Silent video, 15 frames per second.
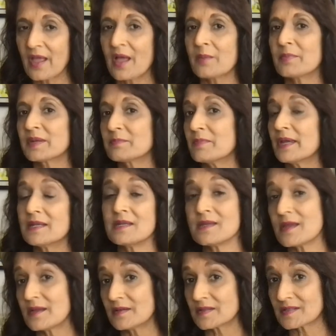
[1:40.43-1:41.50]
But many
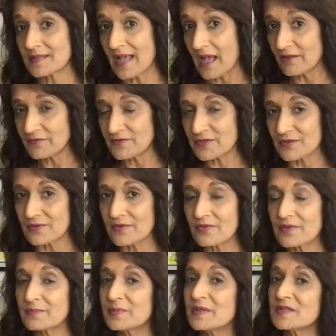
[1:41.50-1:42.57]
years after,
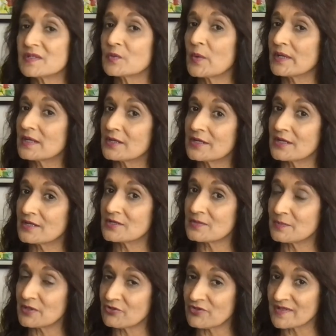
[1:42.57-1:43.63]
the person went looking to
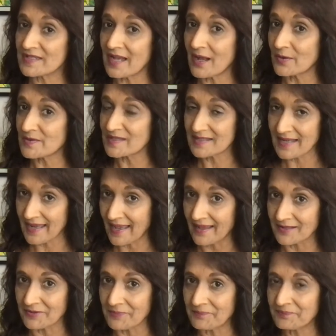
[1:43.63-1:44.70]
purchase a house
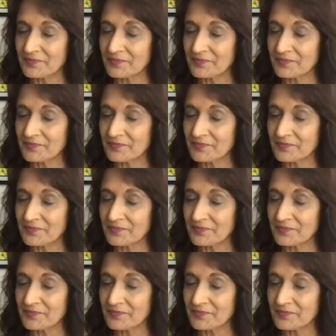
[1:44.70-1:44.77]
again